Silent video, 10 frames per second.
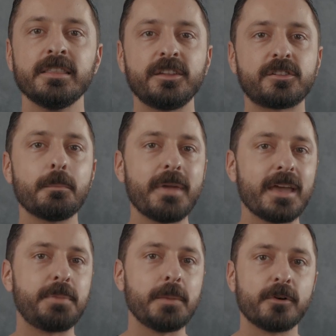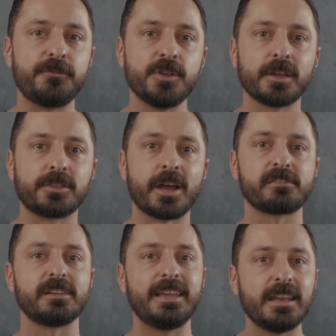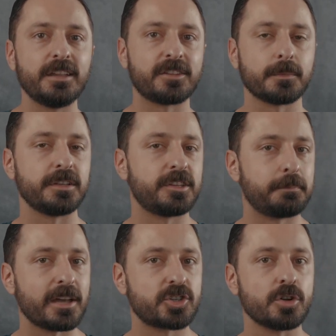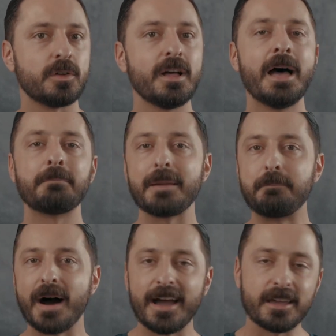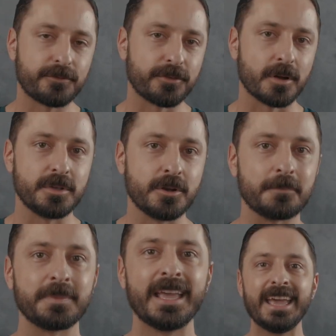This will make people feel like they're actually getting something special by buying from you.